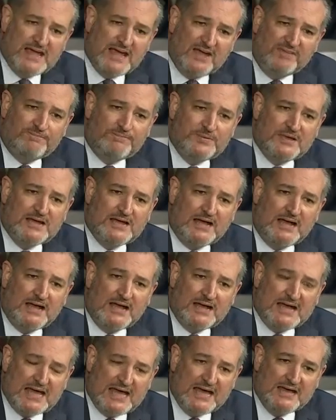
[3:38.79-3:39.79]
The
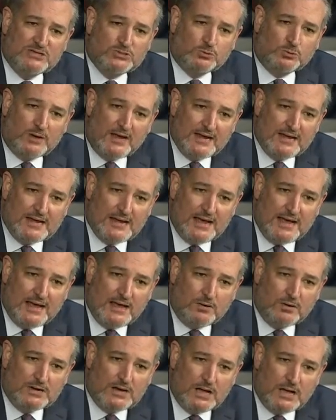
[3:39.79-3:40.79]
FBI has right
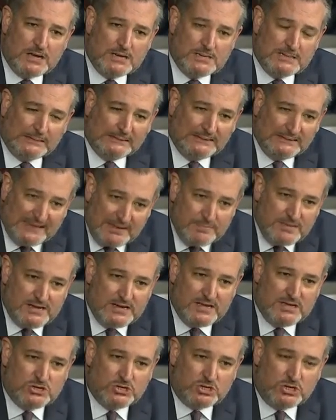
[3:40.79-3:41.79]
now an
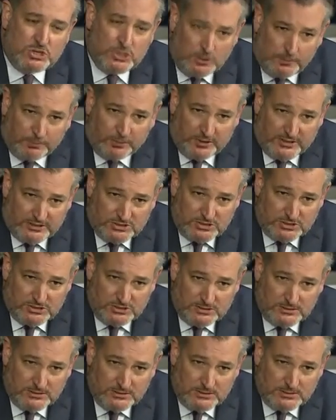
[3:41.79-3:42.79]
unlimited
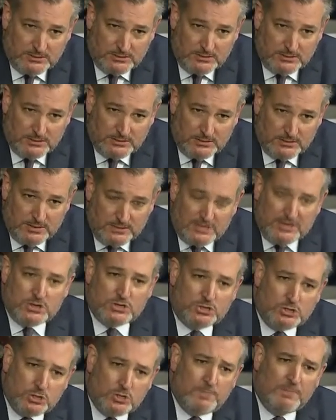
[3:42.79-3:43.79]
hubris
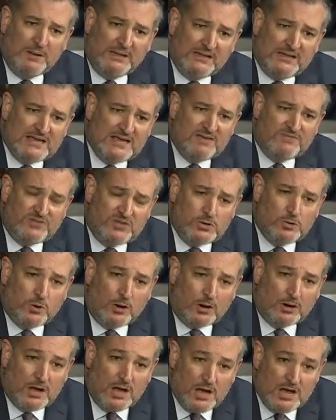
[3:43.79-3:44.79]
that you believe you
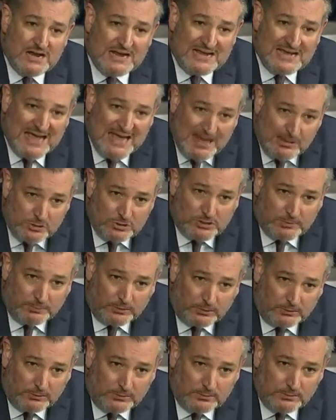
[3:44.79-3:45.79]
are
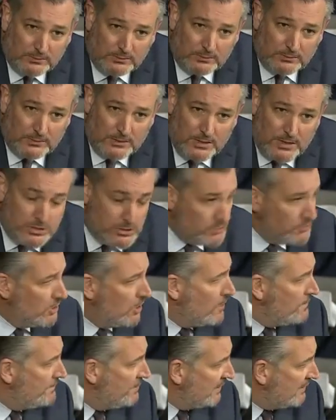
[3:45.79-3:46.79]
unaccountable. You
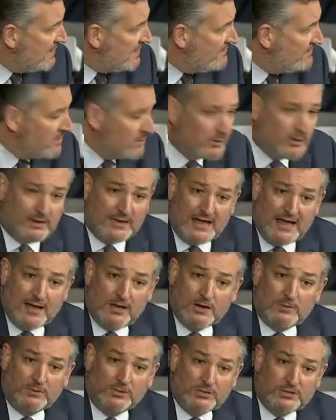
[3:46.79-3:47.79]
don't believe you're
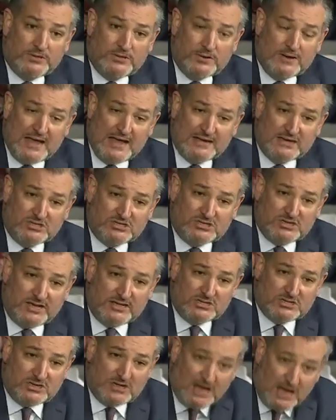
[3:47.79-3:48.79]
accountable to the United
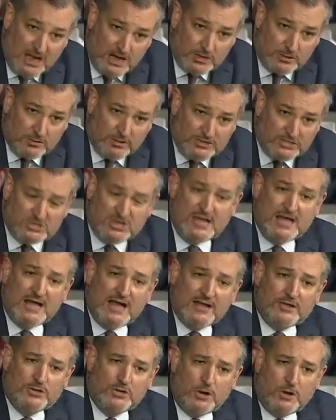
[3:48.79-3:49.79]
States Congress,
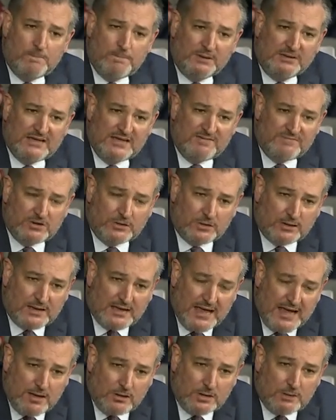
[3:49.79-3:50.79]
and you don't believe you're
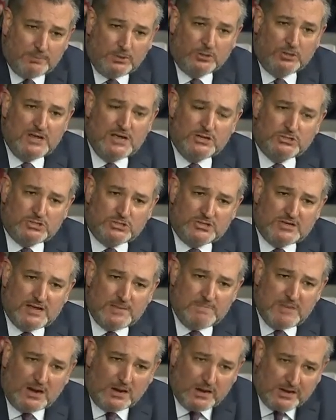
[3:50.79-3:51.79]
accountable to the
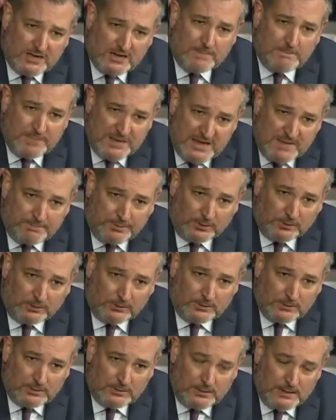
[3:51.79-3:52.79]
American people.